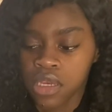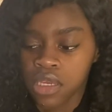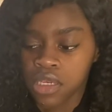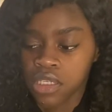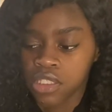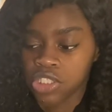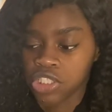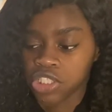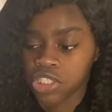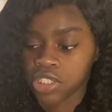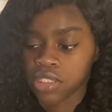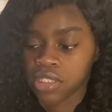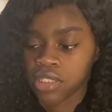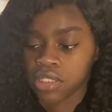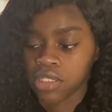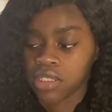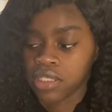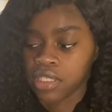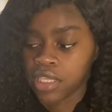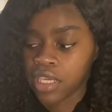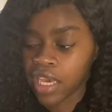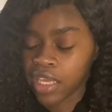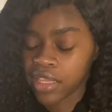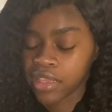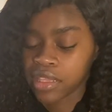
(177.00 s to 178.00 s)
just
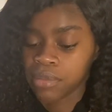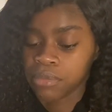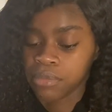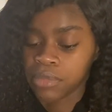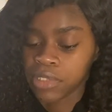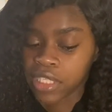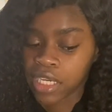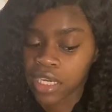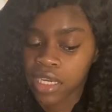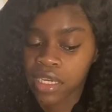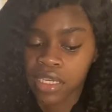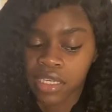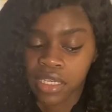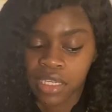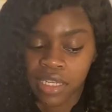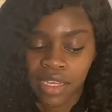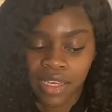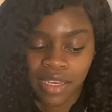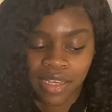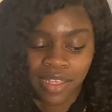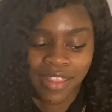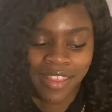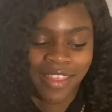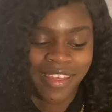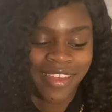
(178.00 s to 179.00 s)
get them done.
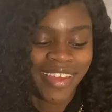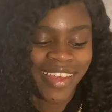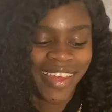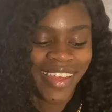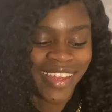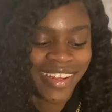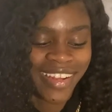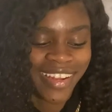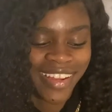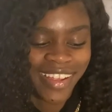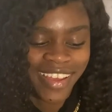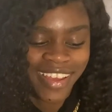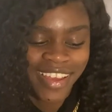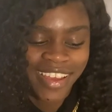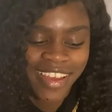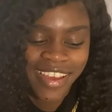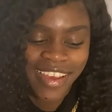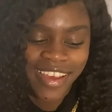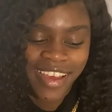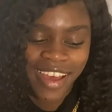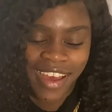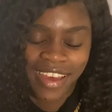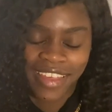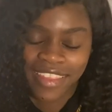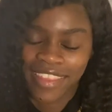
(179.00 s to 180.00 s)
And
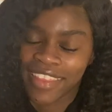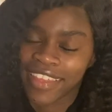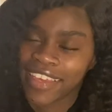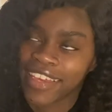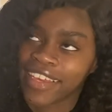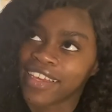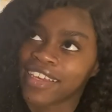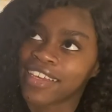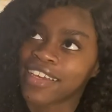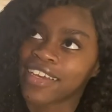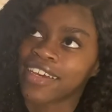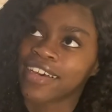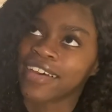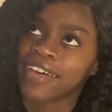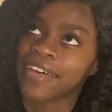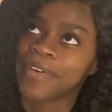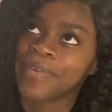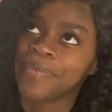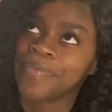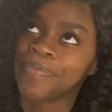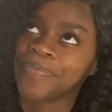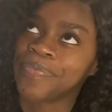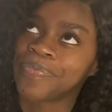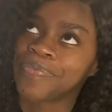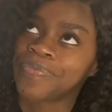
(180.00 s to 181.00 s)
I think
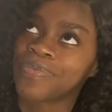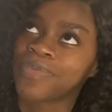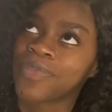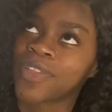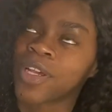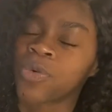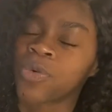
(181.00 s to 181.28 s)
a